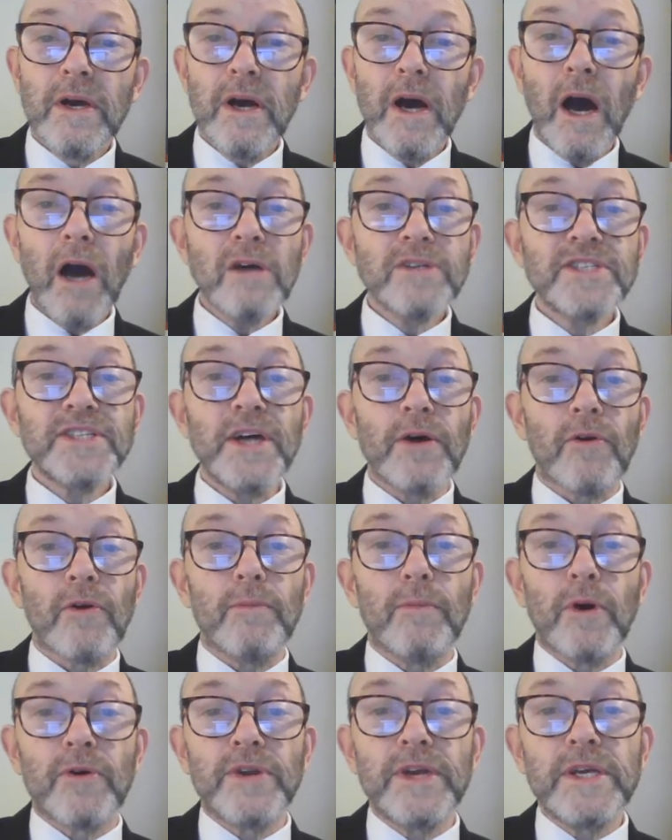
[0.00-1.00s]
Our
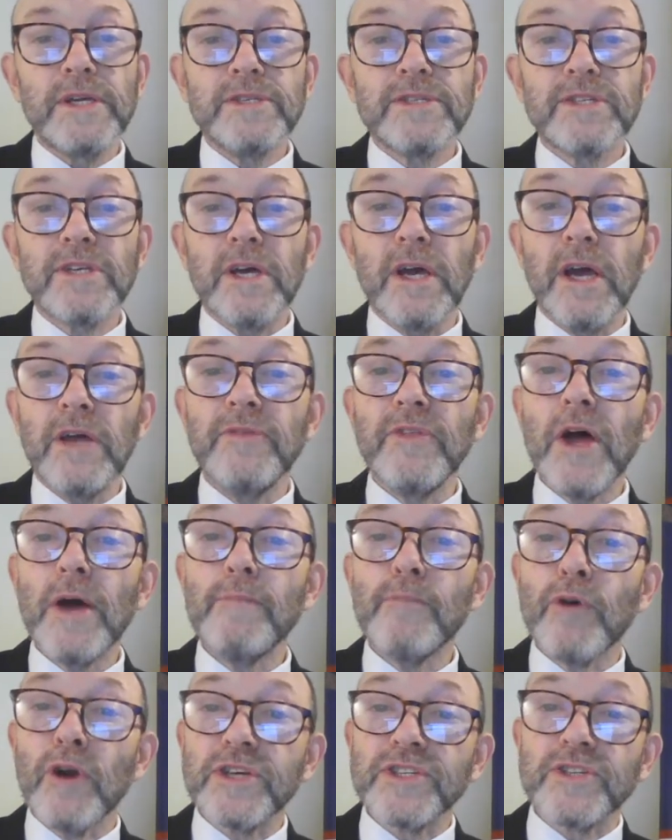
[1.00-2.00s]
ceremonies, in their
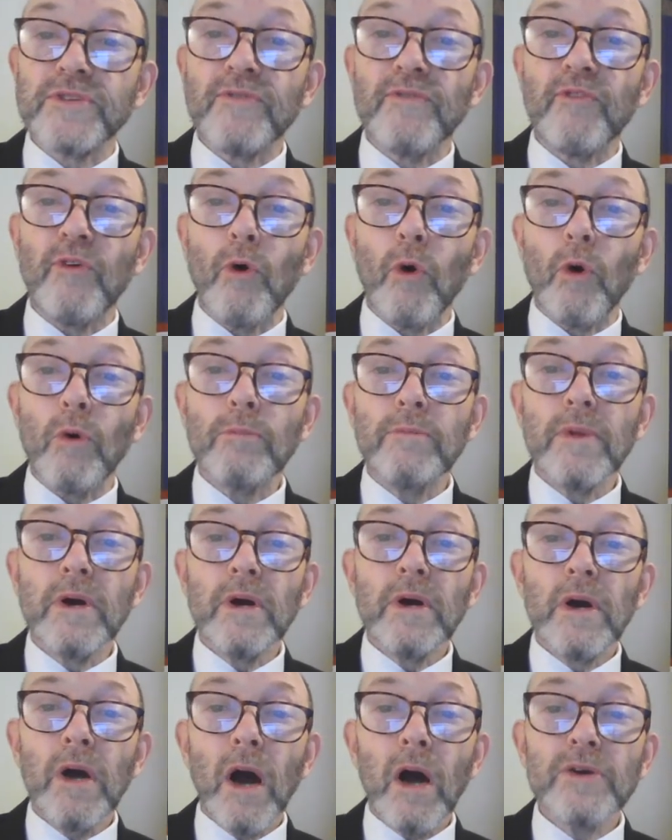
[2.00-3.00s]
present form,
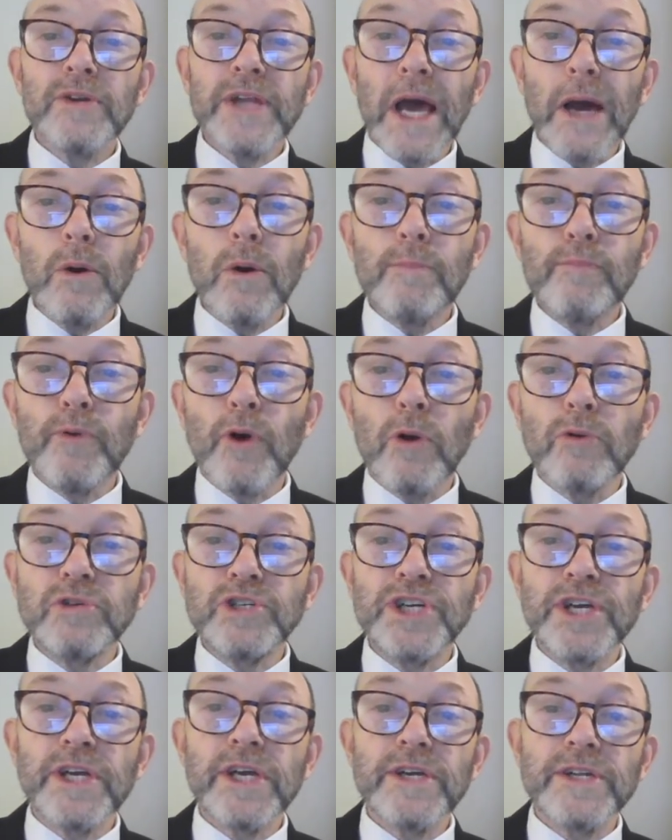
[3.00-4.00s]
are now
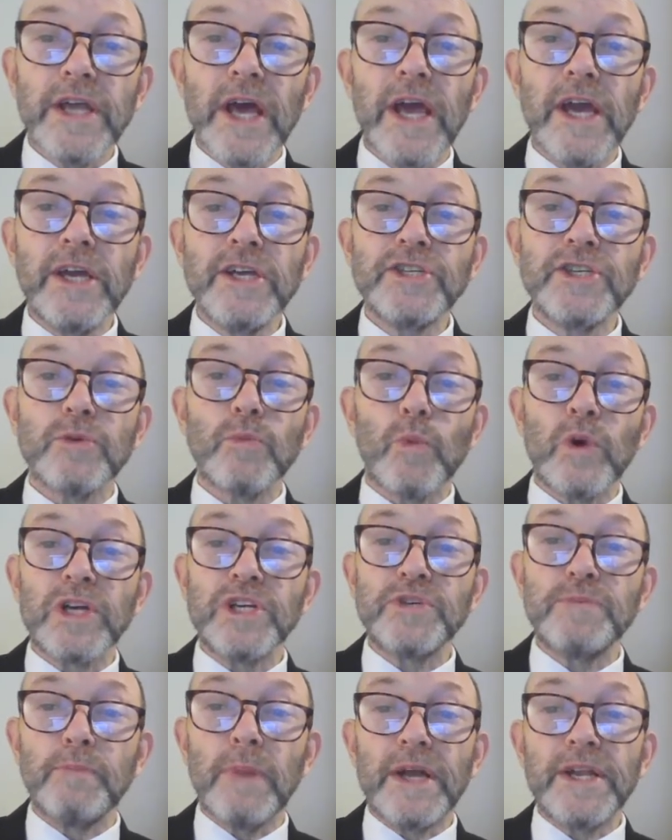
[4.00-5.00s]
approaching an age at
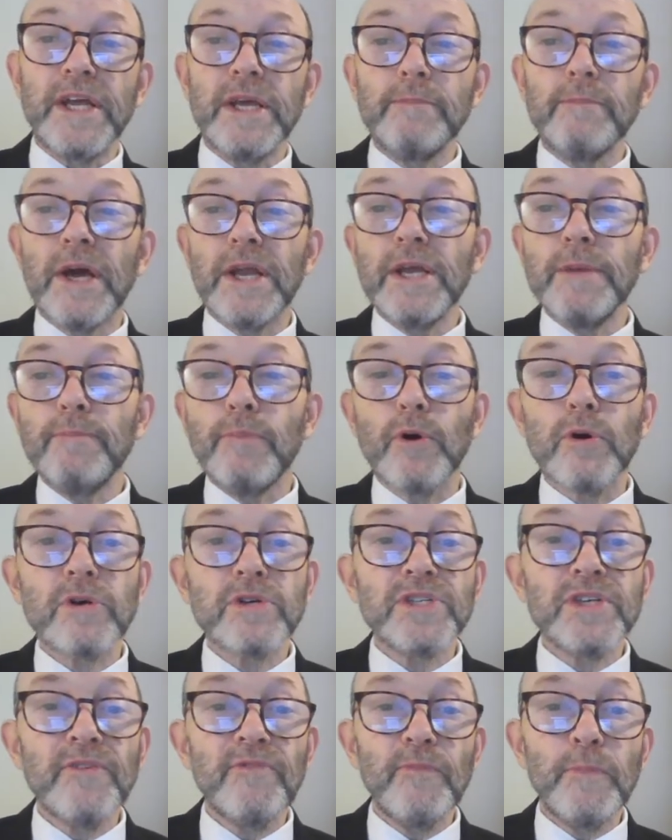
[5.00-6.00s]
which many
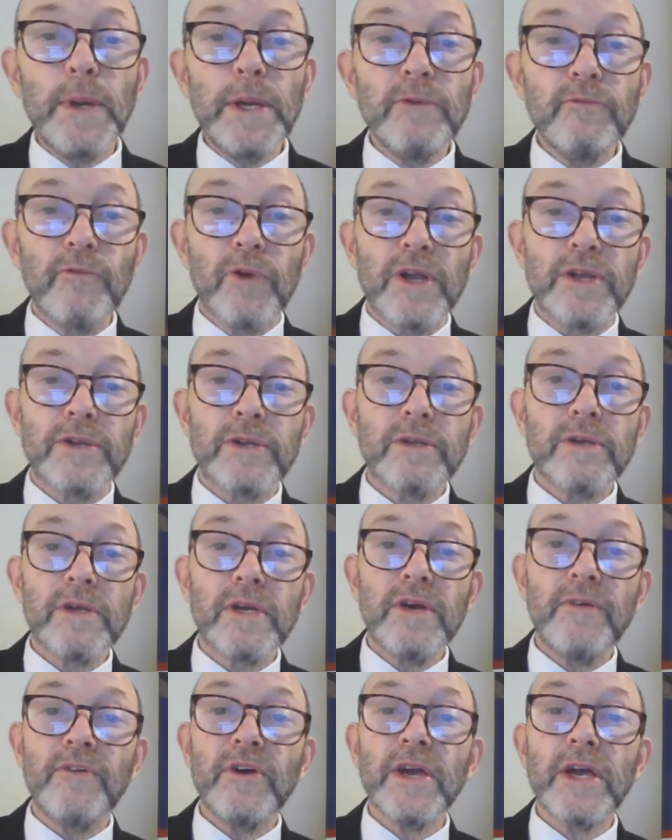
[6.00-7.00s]
books have been written
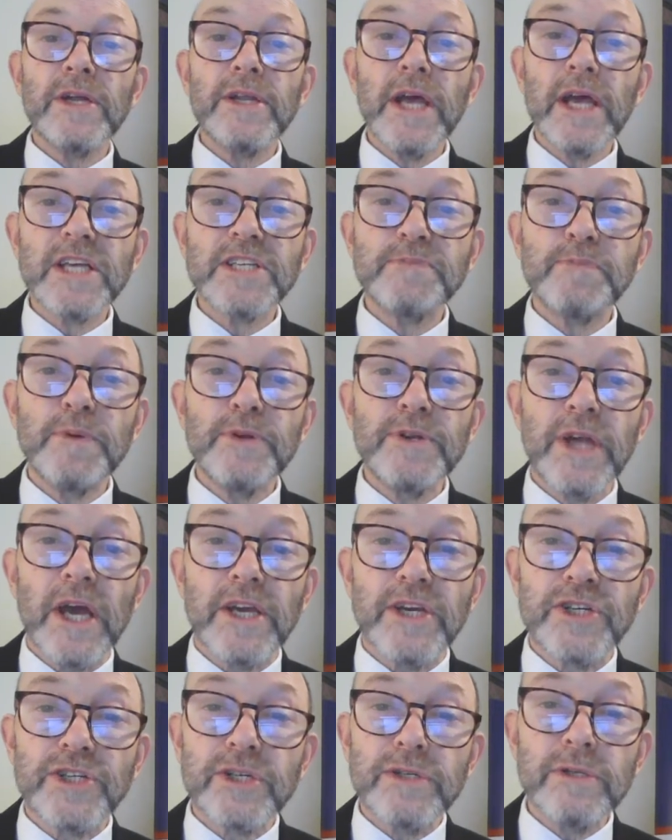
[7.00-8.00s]
giving an
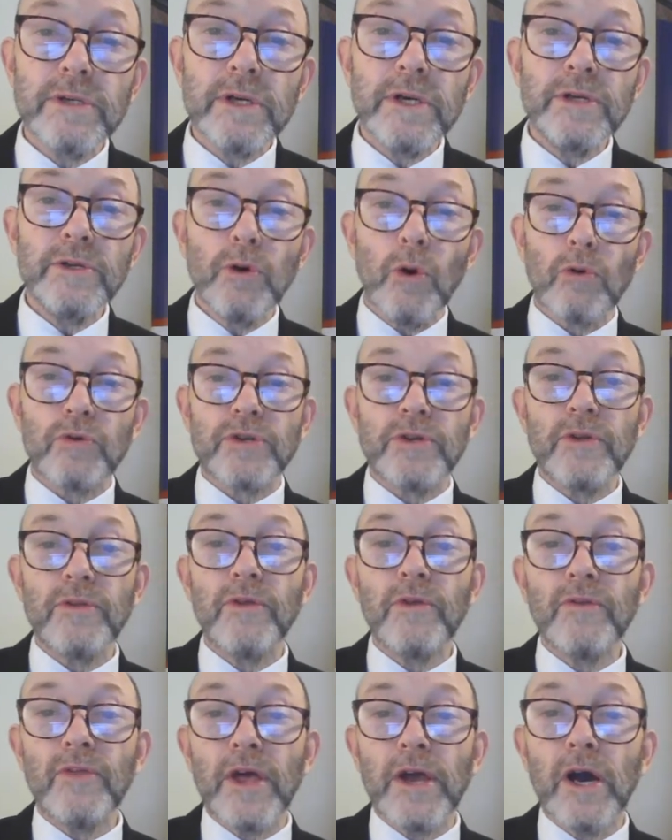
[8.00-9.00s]
explanation in order
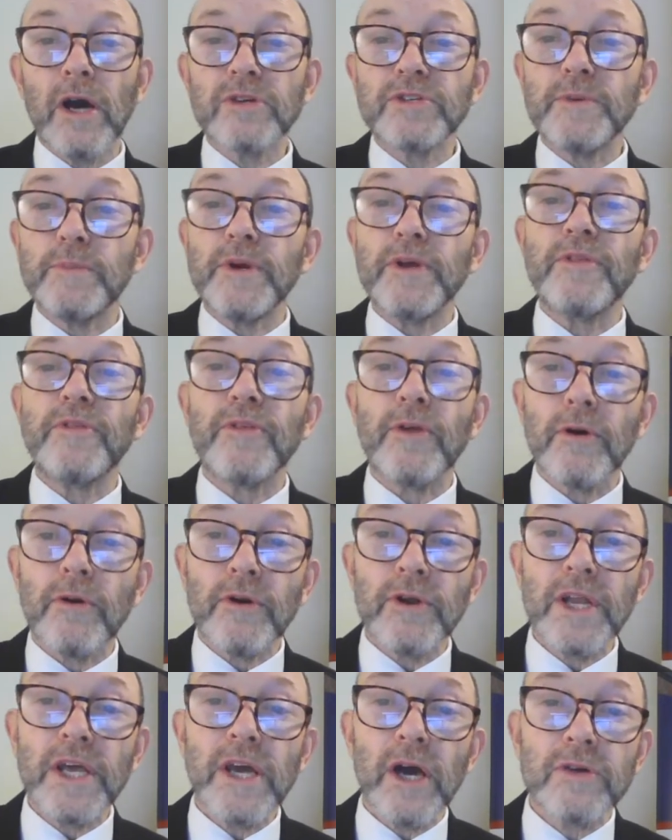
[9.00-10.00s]
that they are to be
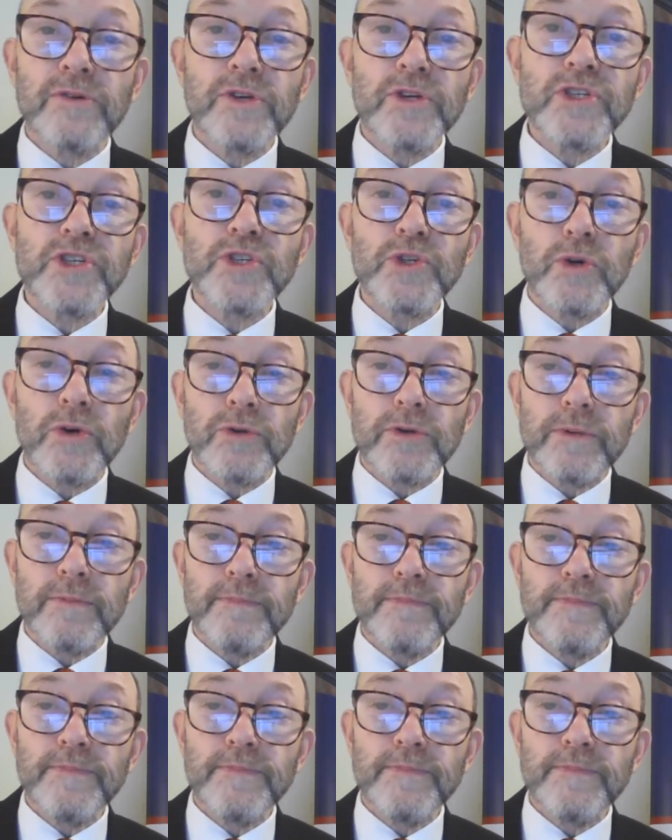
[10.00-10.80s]
thoroughly understood.